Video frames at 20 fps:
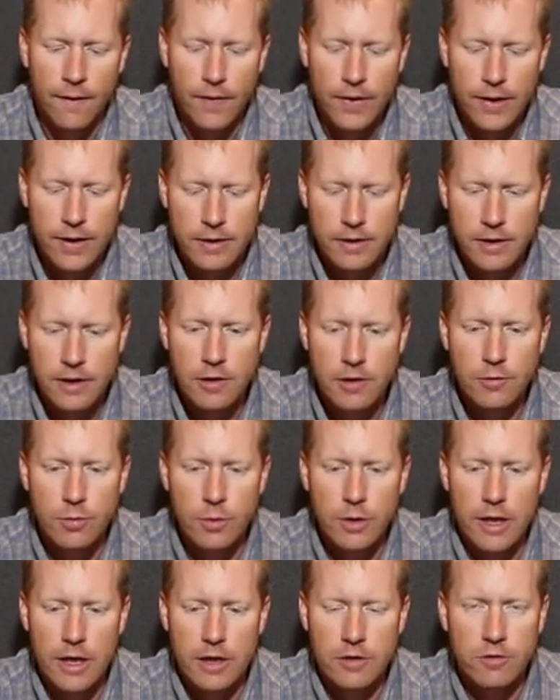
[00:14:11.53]
And these
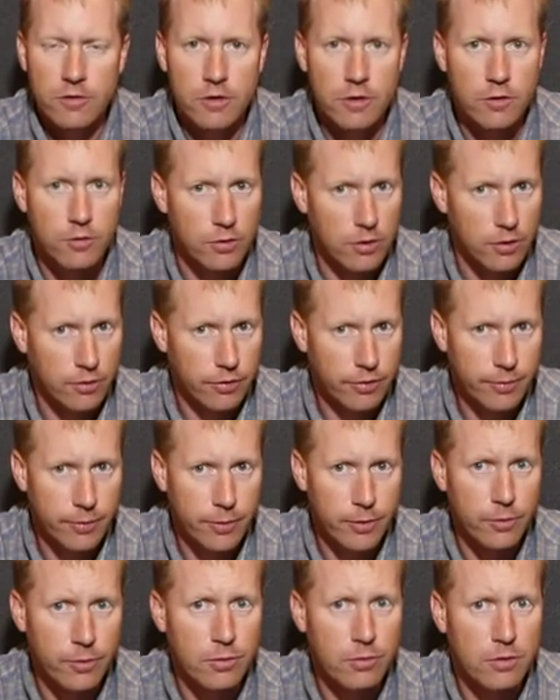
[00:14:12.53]
will actually drill
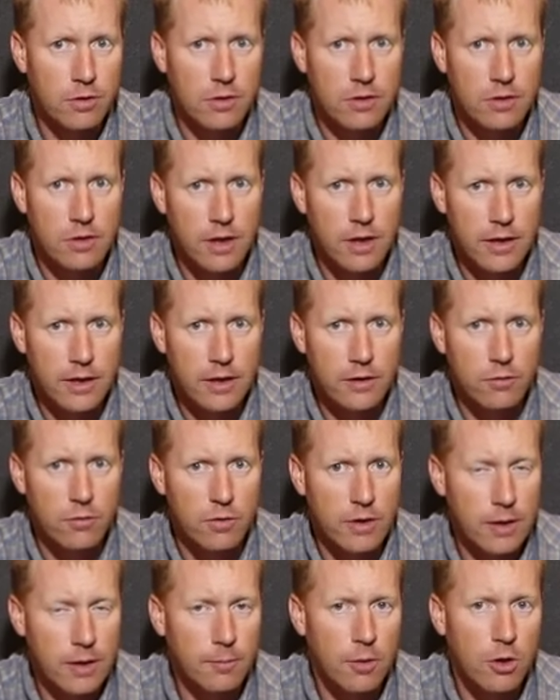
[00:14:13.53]
through light
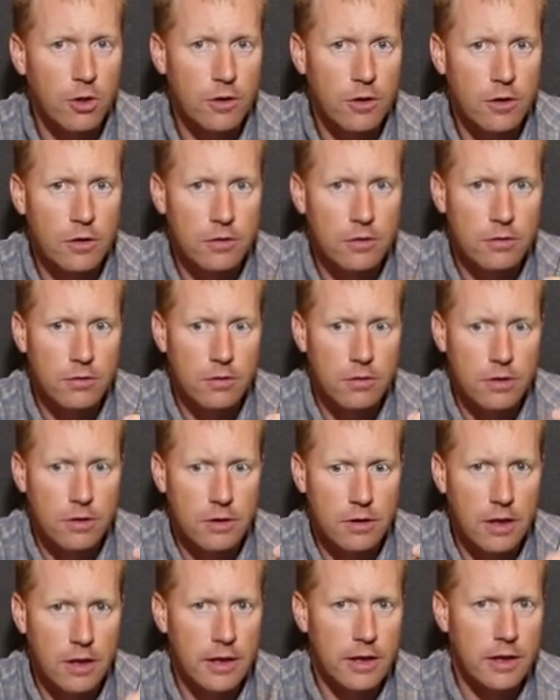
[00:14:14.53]
rebar,
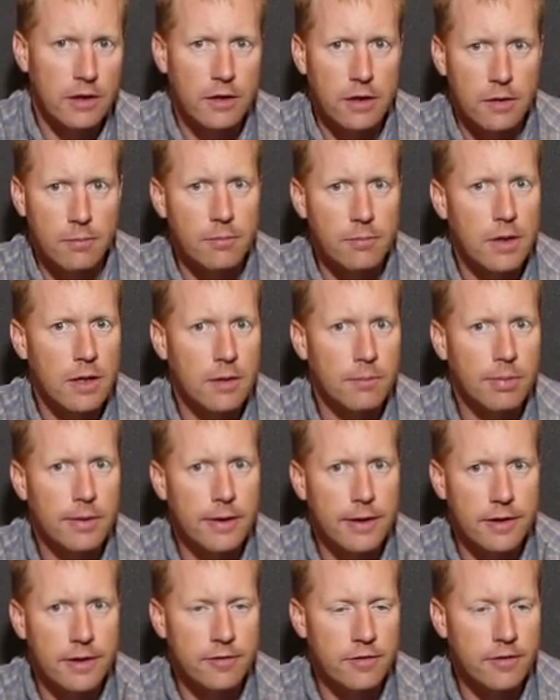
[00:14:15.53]
light embed
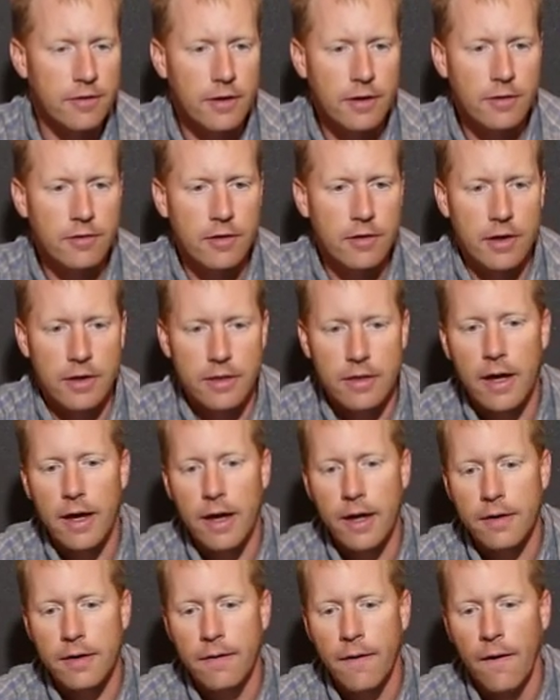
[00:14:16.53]
plates, things like
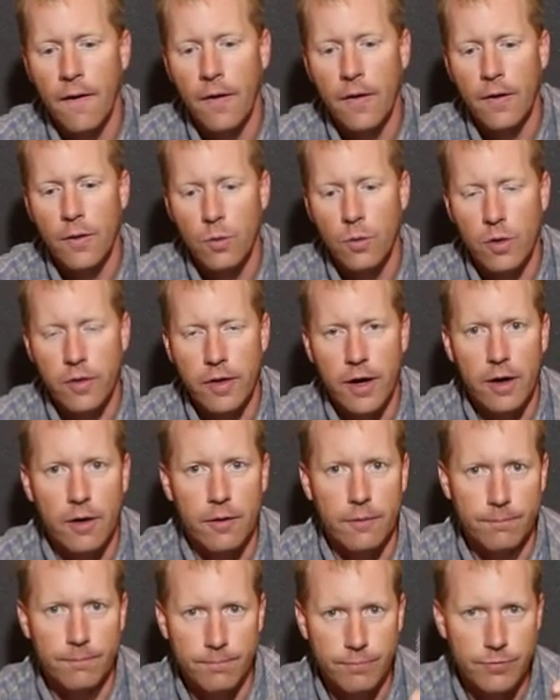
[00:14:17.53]
that,
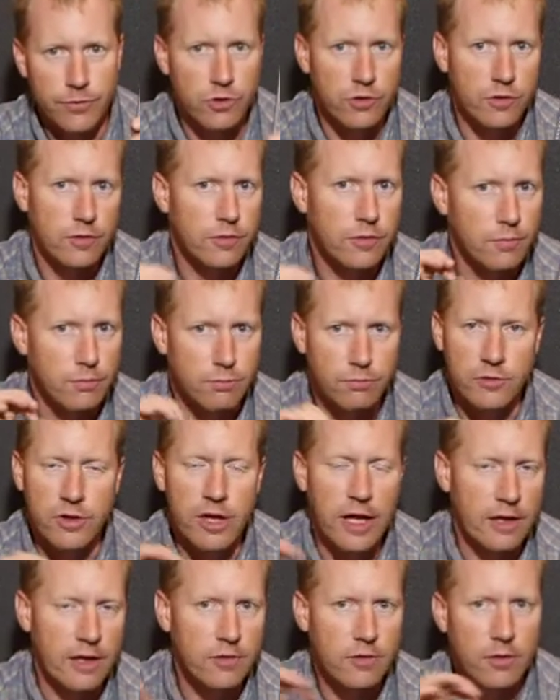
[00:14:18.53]
without just
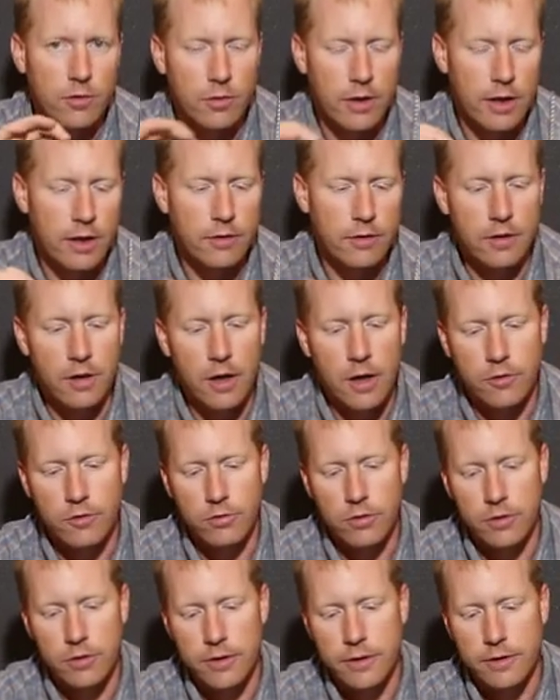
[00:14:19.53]
dancing around and not
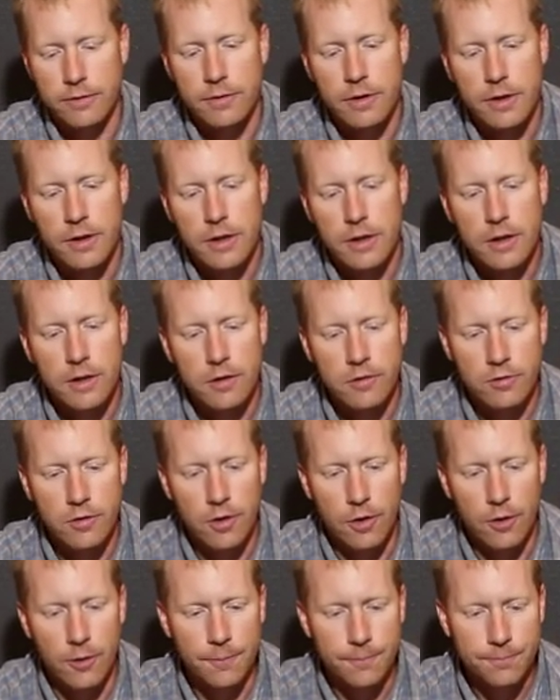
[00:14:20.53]
drilling.
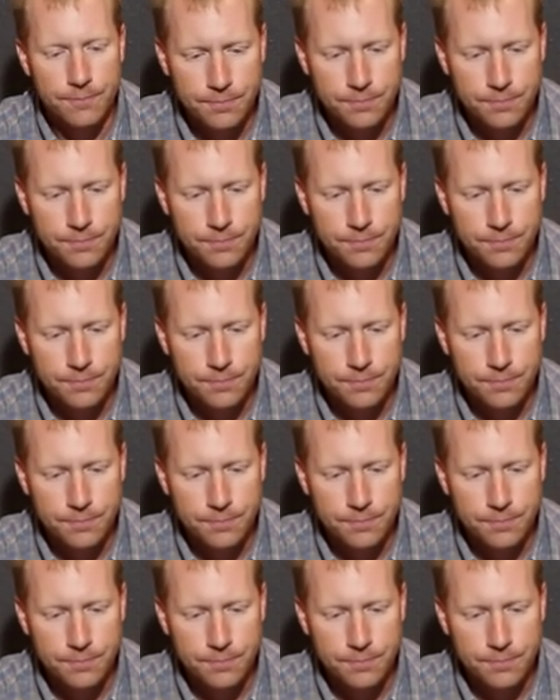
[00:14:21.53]
So